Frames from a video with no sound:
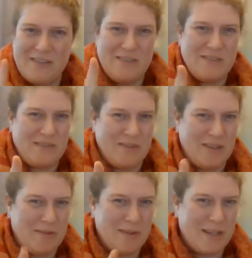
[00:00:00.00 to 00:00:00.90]
So
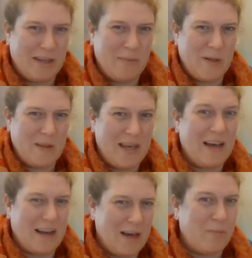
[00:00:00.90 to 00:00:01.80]
you think about
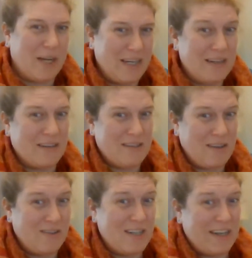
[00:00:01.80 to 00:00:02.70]
that. How many ducks
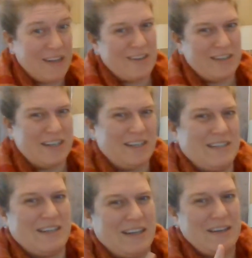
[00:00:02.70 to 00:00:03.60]
altogether did he
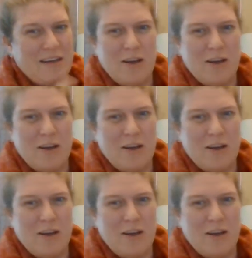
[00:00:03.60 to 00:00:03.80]
see?